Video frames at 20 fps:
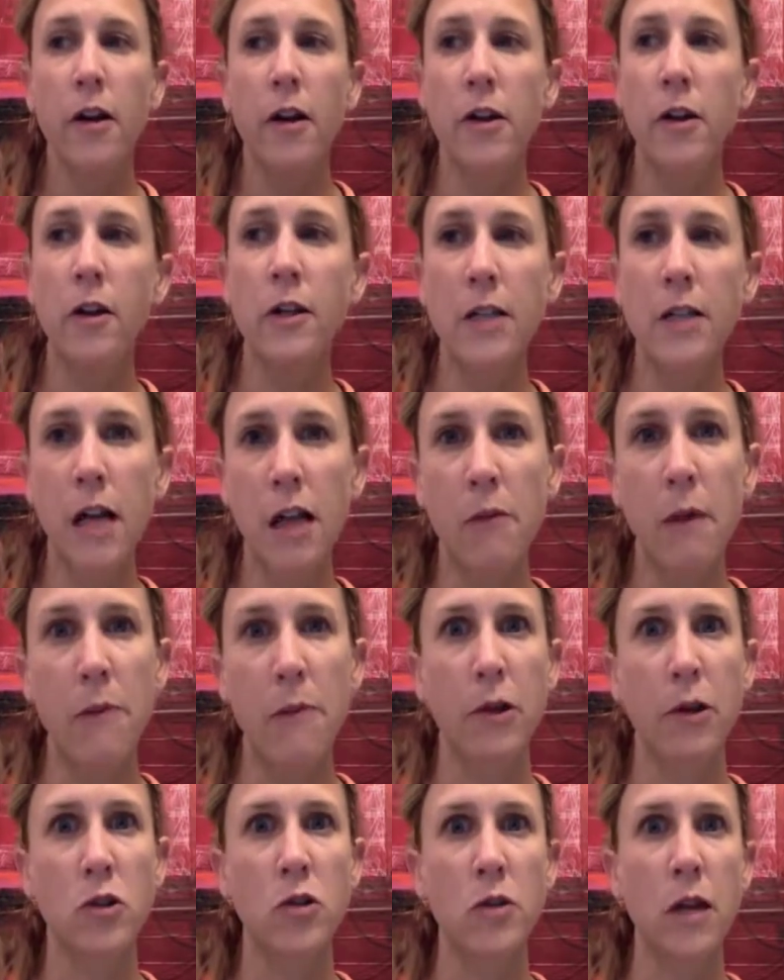You can tell in my
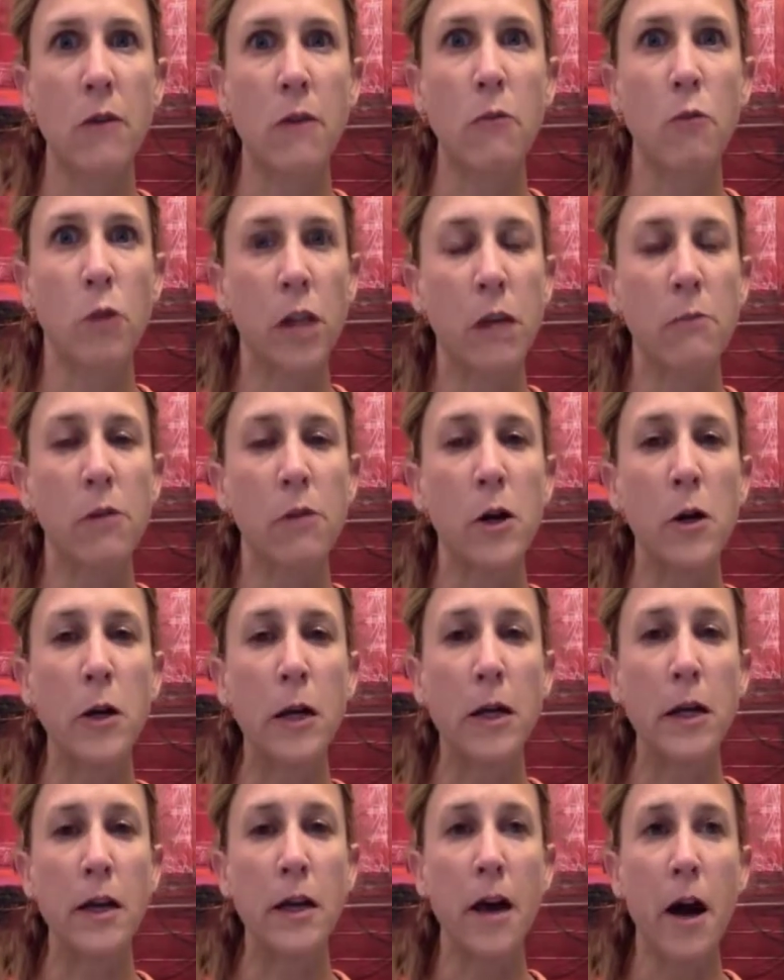pictures I'm really
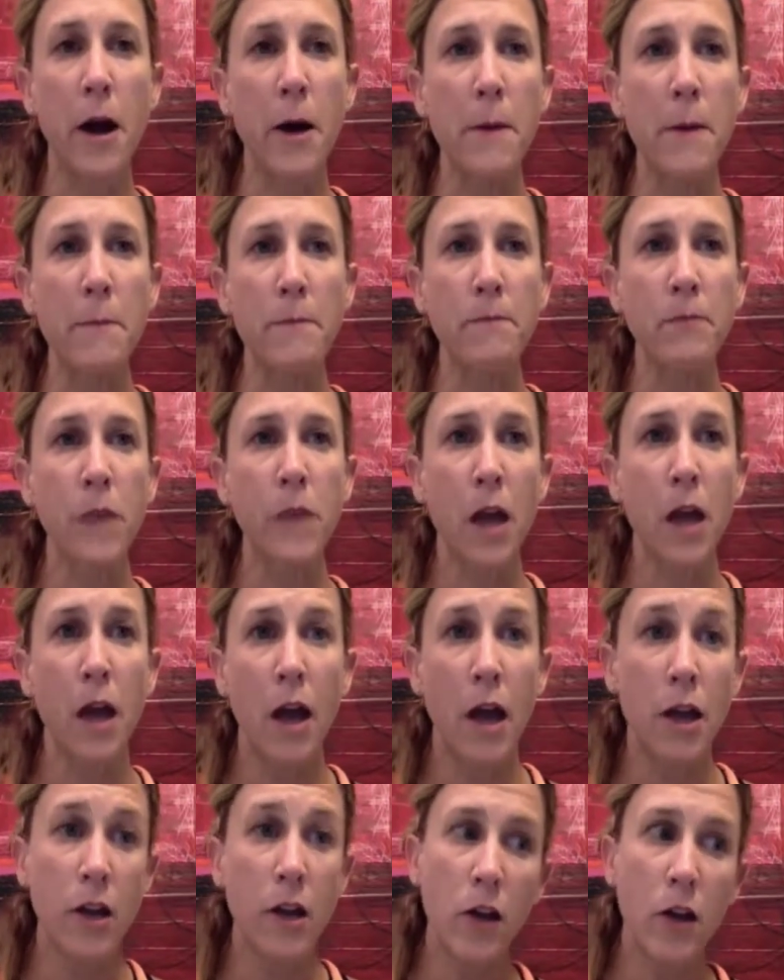bloated. And
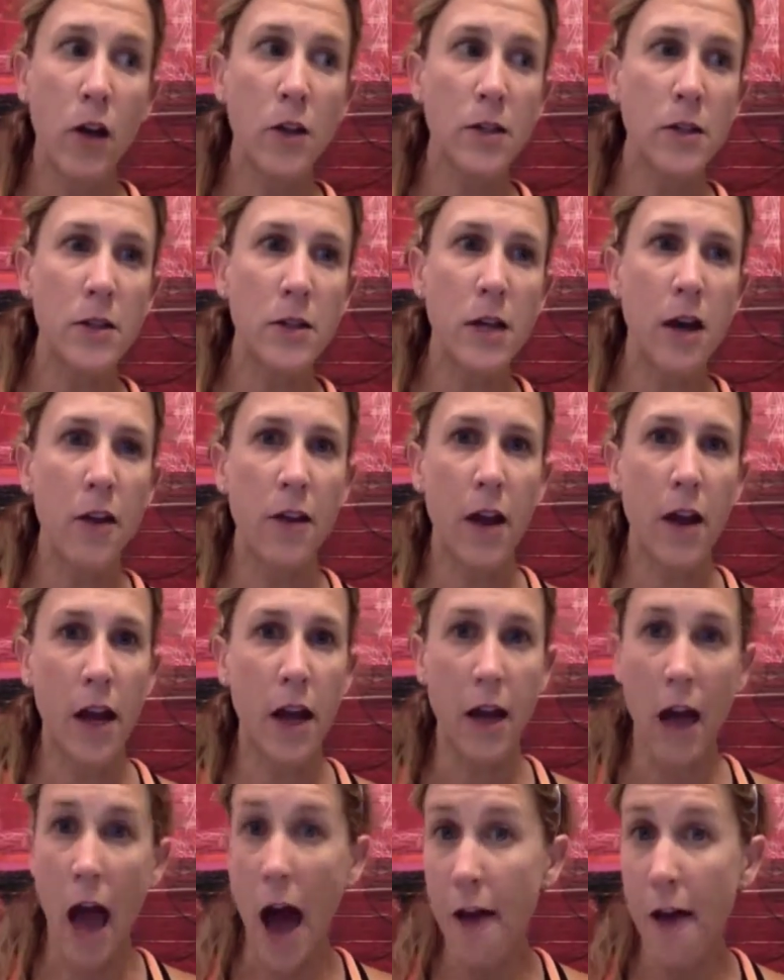you can also tell that I
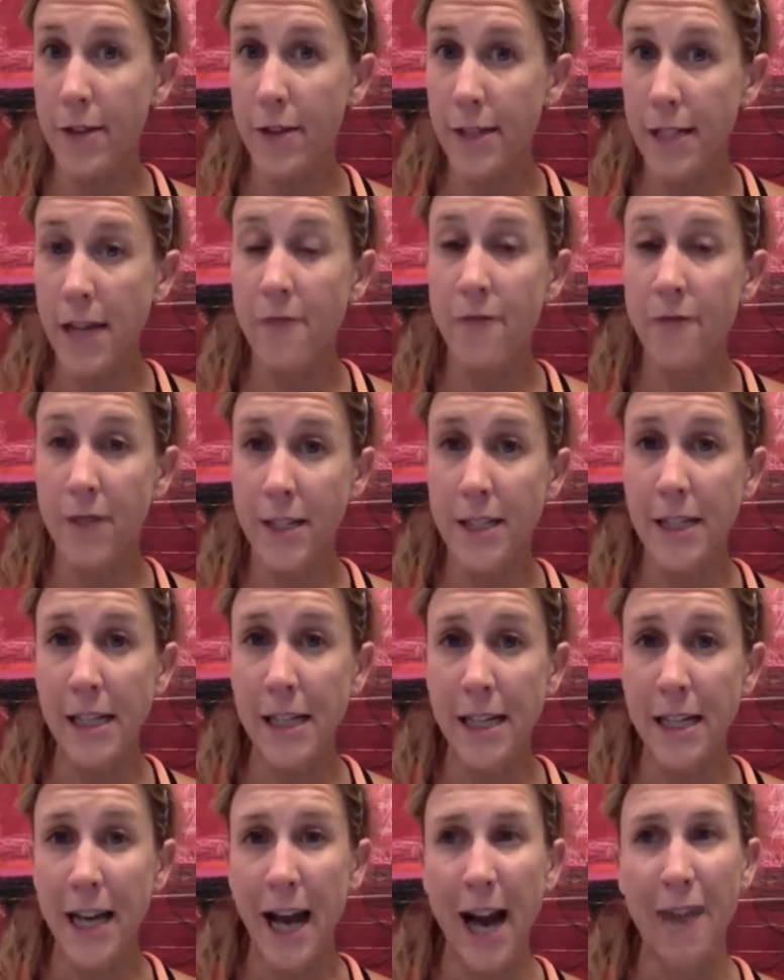have the same
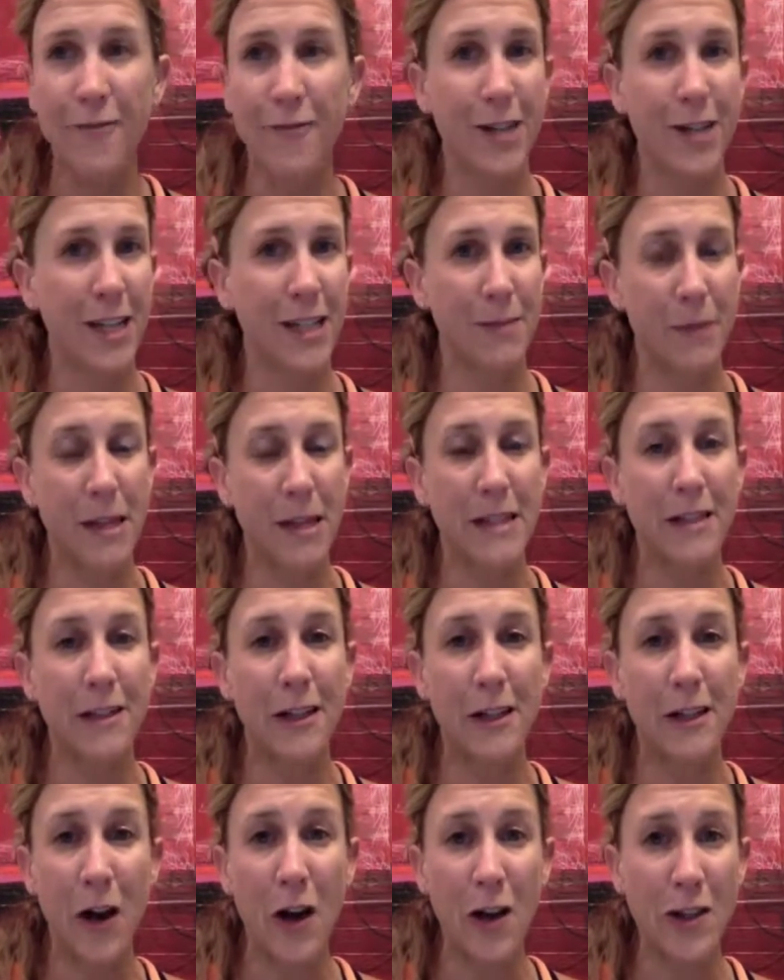physique. I've just basically
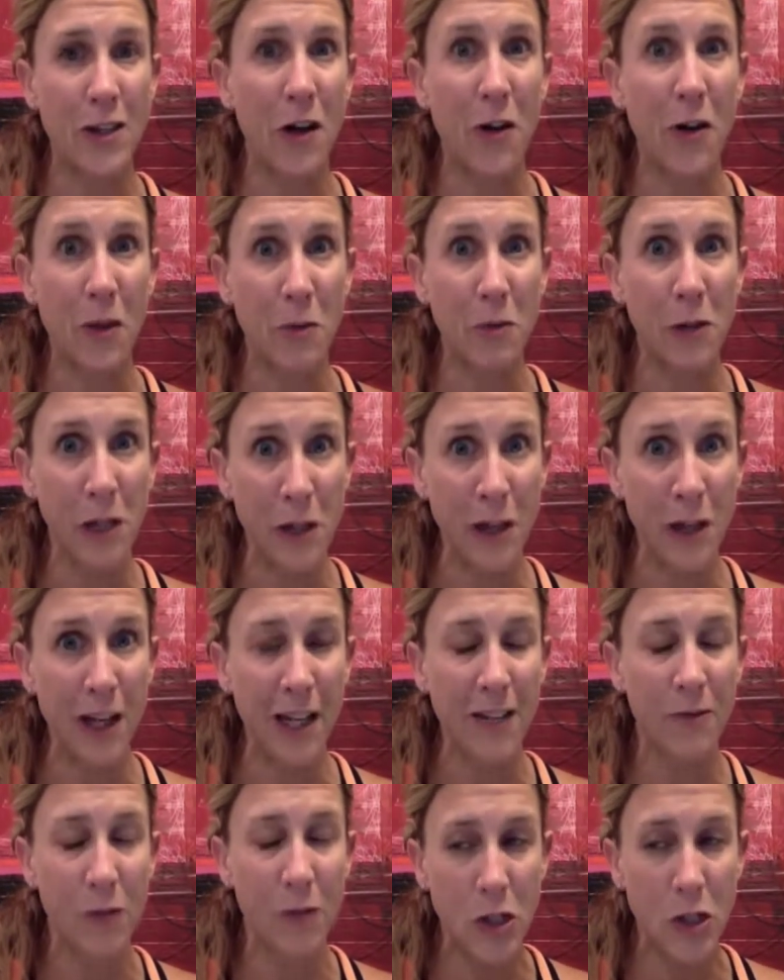lost all the bloating,
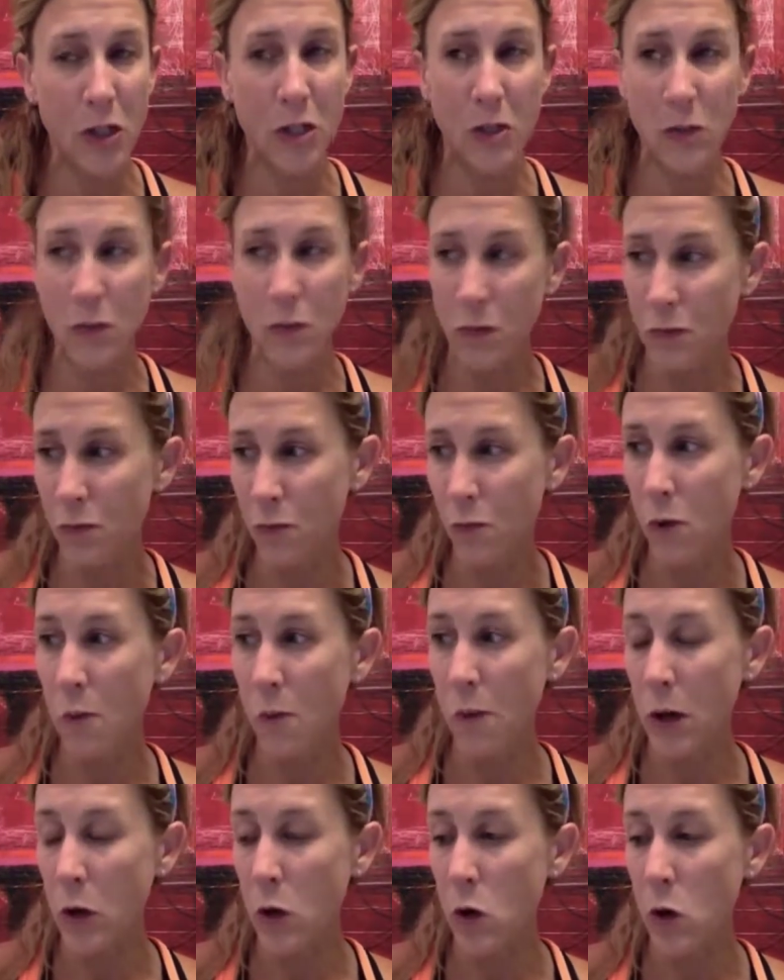which is what
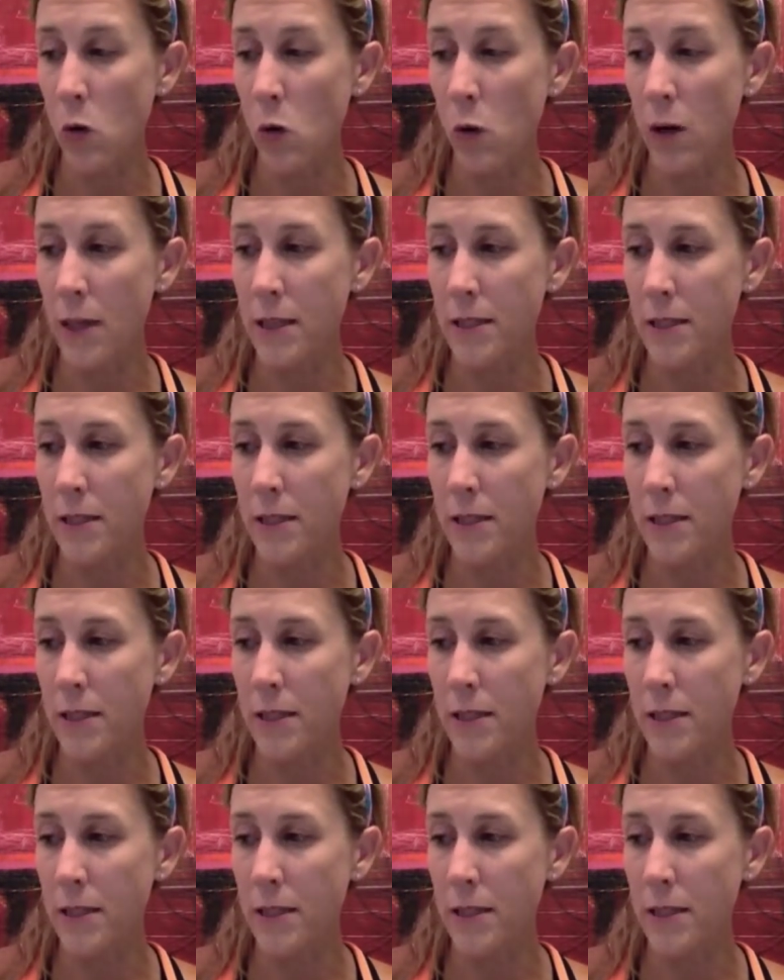my goal was.